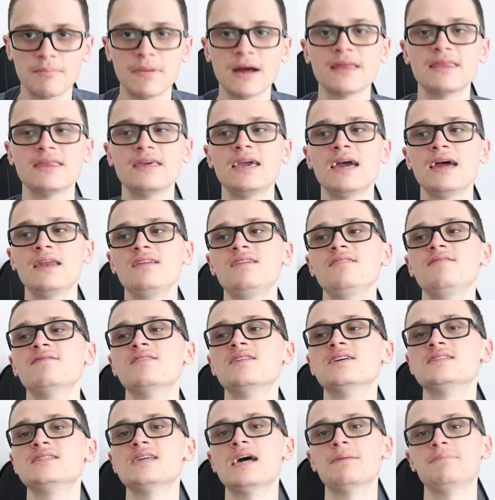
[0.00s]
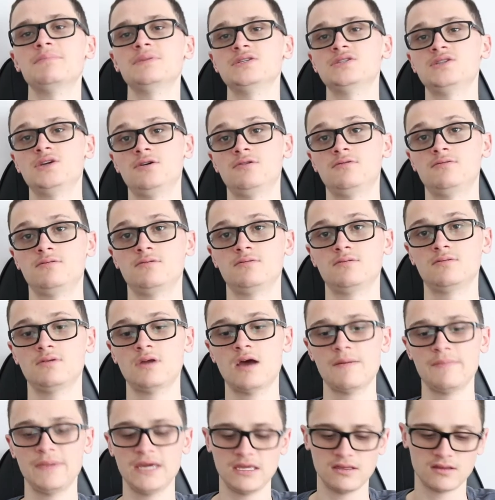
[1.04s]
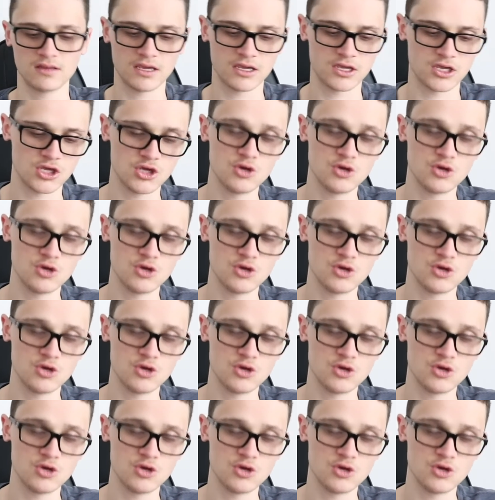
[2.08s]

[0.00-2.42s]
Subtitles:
By the end of this episode, I mean, like,